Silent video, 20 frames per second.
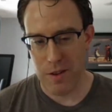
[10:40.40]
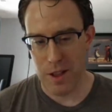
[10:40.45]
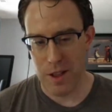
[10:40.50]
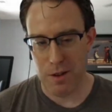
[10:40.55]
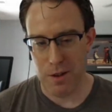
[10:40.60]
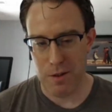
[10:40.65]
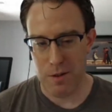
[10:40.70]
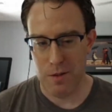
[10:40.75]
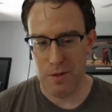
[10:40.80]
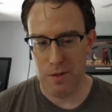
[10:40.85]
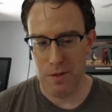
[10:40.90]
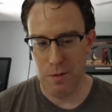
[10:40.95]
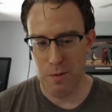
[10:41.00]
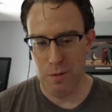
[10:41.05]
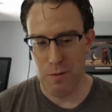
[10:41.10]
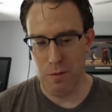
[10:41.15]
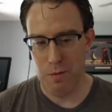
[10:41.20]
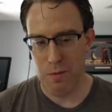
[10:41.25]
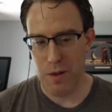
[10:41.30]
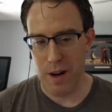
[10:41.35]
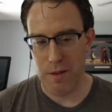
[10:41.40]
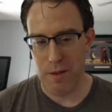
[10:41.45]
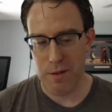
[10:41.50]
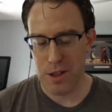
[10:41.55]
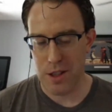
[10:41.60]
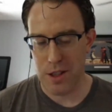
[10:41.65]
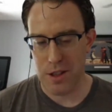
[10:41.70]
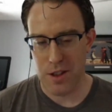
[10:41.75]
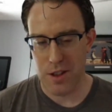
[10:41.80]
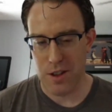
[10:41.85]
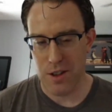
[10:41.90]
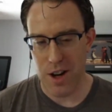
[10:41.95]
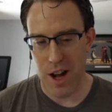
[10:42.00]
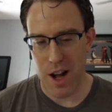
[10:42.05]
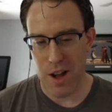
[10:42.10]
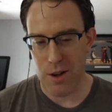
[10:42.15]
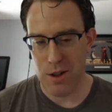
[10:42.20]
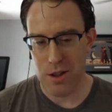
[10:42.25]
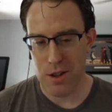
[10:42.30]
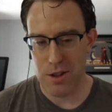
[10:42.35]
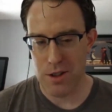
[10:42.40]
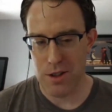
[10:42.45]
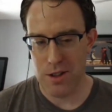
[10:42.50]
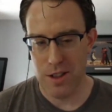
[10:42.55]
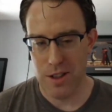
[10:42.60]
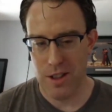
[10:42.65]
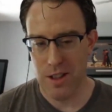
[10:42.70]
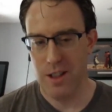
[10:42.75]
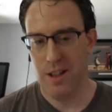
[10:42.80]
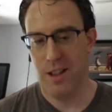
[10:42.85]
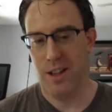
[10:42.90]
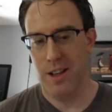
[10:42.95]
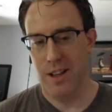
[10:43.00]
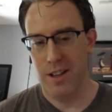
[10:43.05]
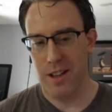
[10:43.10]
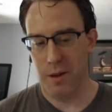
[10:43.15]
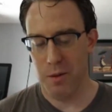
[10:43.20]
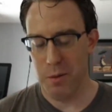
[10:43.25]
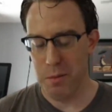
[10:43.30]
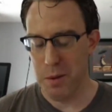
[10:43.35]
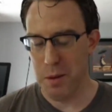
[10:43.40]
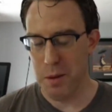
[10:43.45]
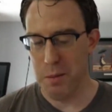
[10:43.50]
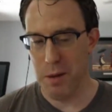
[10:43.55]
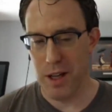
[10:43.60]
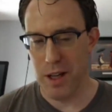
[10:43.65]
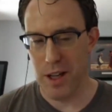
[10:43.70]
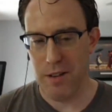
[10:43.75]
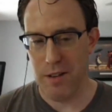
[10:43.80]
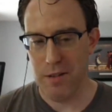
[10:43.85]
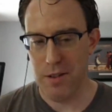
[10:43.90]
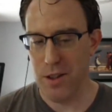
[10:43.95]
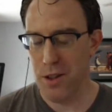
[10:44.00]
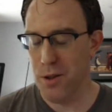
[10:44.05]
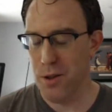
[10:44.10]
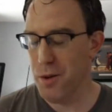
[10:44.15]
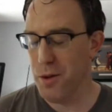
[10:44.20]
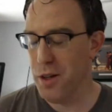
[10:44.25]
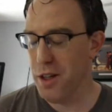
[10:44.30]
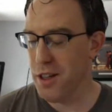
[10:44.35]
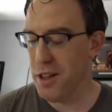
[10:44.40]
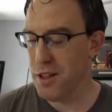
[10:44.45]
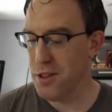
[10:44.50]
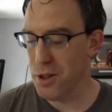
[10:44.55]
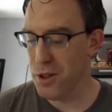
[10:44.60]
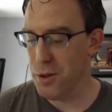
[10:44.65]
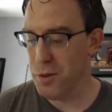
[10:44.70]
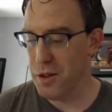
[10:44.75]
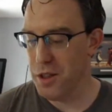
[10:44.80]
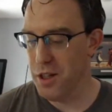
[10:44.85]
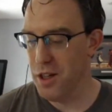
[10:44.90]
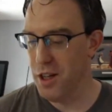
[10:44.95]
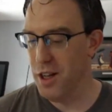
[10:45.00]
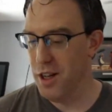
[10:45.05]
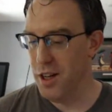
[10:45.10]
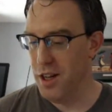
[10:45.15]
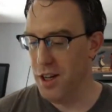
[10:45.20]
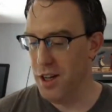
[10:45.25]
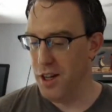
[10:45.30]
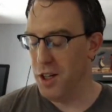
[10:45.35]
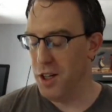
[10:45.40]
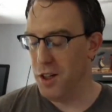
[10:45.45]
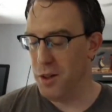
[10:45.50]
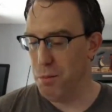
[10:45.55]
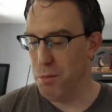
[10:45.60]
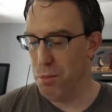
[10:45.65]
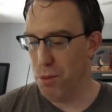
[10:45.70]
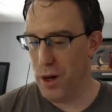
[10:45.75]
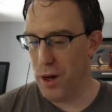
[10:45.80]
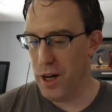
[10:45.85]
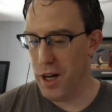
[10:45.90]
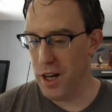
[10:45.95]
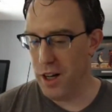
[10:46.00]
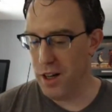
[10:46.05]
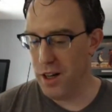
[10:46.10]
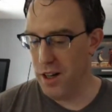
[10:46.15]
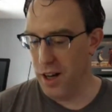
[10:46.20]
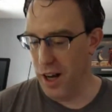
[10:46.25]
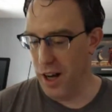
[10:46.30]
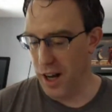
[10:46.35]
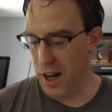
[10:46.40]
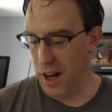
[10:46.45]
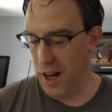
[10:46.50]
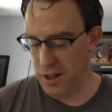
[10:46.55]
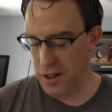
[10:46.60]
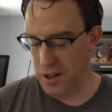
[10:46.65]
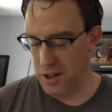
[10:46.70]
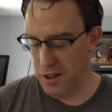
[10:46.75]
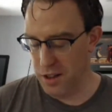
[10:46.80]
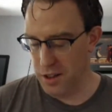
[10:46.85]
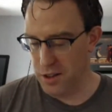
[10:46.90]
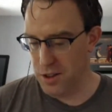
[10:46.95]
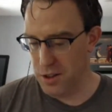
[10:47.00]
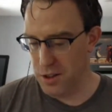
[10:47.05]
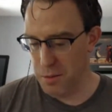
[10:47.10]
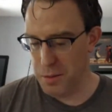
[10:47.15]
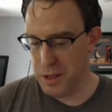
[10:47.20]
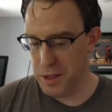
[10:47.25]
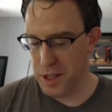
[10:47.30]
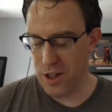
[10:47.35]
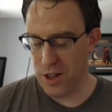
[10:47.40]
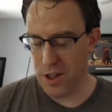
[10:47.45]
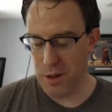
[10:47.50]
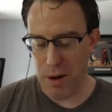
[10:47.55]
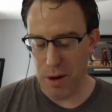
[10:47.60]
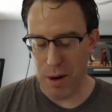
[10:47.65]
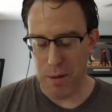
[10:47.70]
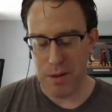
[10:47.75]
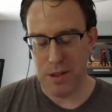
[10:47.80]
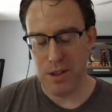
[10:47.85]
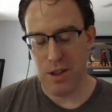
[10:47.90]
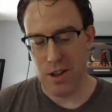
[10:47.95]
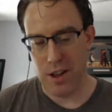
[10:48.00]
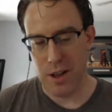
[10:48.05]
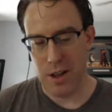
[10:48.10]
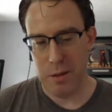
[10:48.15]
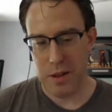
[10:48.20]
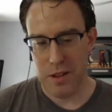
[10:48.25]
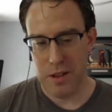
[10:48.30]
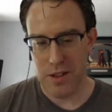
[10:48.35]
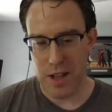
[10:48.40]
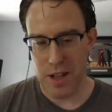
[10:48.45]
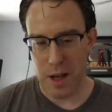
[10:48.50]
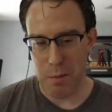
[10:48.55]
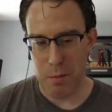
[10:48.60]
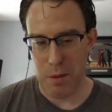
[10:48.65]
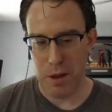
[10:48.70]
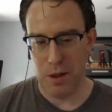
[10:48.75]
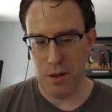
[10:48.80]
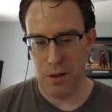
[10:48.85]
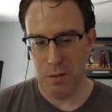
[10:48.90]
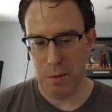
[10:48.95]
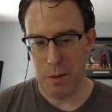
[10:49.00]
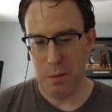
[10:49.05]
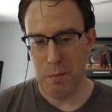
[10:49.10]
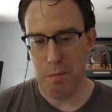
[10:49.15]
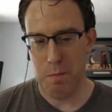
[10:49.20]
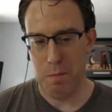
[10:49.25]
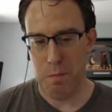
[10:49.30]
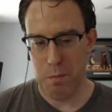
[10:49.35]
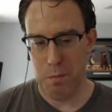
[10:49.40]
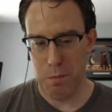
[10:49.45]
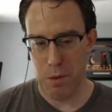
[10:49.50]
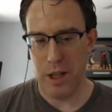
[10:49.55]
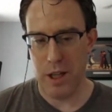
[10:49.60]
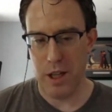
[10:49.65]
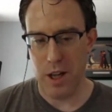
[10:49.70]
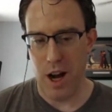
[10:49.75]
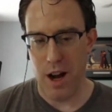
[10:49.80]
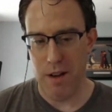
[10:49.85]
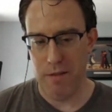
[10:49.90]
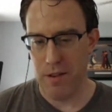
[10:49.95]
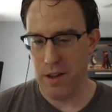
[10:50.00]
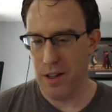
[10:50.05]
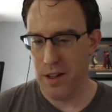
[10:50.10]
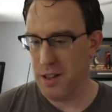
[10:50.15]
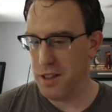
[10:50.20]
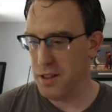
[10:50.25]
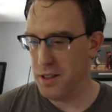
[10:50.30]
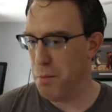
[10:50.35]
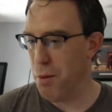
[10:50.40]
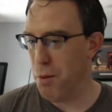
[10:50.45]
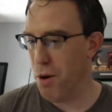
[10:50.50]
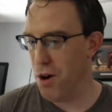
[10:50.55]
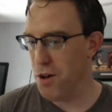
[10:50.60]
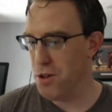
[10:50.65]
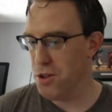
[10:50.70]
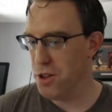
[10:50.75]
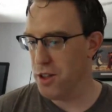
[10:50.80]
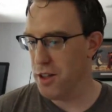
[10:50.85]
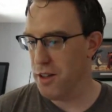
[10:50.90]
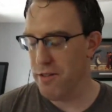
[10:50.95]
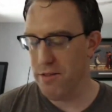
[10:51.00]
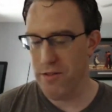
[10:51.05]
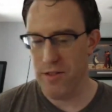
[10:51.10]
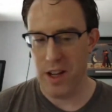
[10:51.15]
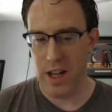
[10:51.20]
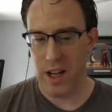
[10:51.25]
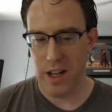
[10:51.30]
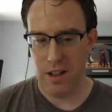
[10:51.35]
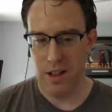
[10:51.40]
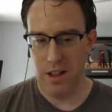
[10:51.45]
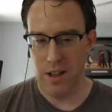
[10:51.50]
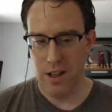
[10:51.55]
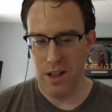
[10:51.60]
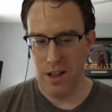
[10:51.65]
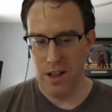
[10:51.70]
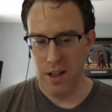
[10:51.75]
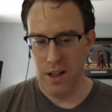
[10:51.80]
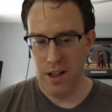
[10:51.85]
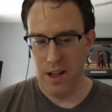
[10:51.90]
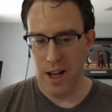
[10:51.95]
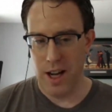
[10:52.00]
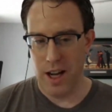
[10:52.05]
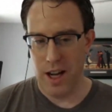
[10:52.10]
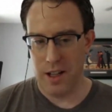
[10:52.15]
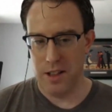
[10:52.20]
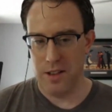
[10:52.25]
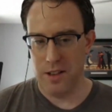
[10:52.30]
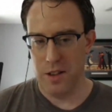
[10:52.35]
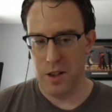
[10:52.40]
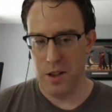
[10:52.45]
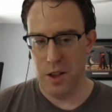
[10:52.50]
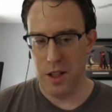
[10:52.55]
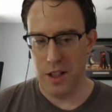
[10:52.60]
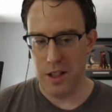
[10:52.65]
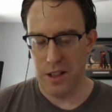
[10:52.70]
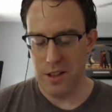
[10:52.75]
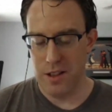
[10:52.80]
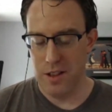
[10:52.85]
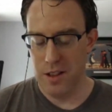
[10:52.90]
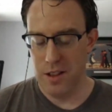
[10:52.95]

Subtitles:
$500 or $600, so it would be big enough to do anything. So you can print it, and the material properties aren't going to be the same, but you can be pretty confident that the parts are going to fit. And you can